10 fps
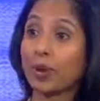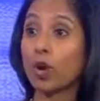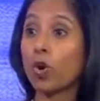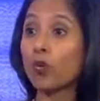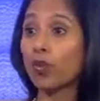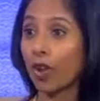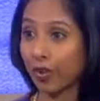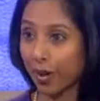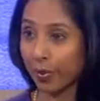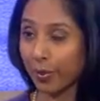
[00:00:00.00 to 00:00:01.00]
about overall
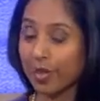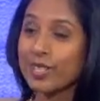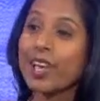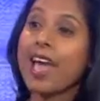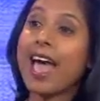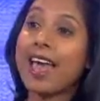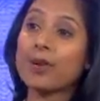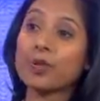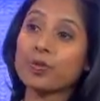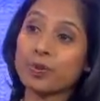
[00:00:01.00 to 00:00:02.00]
numbers. And
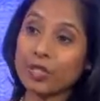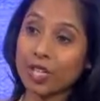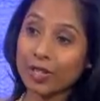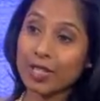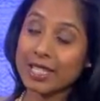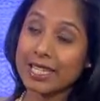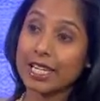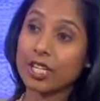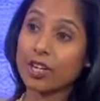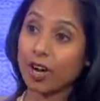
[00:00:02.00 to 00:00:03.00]
it was particularly seen
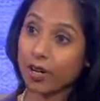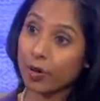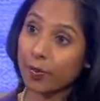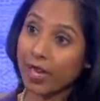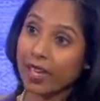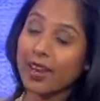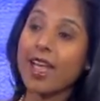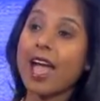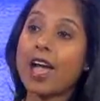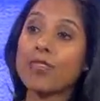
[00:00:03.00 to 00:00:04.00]
in younger men
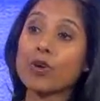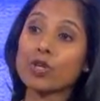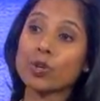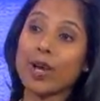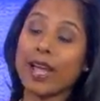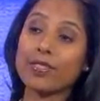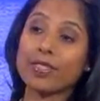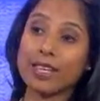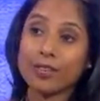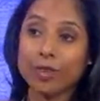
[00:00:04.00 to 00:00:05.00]
and those who had
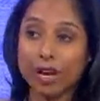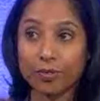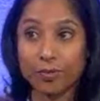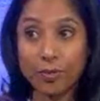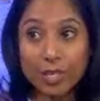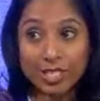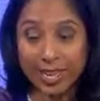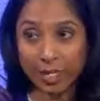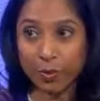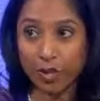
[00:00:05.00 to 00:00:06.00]
the uh,
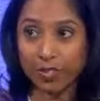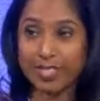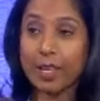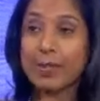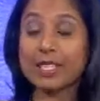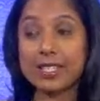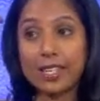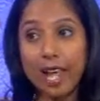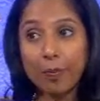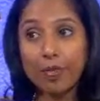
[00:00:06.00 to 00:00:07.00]
vertex baldness. That means the
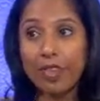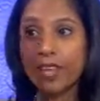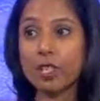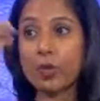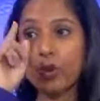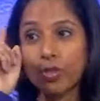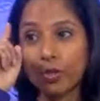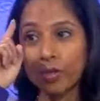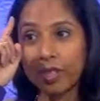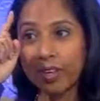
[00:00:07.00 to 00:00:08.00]
top of the head as opposed to
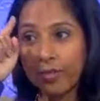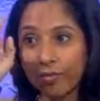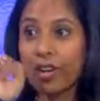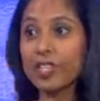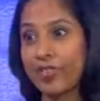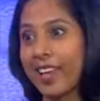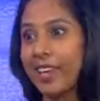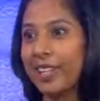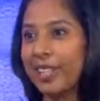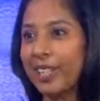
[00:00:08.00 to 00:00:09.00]
the front of the Let's head. Let's make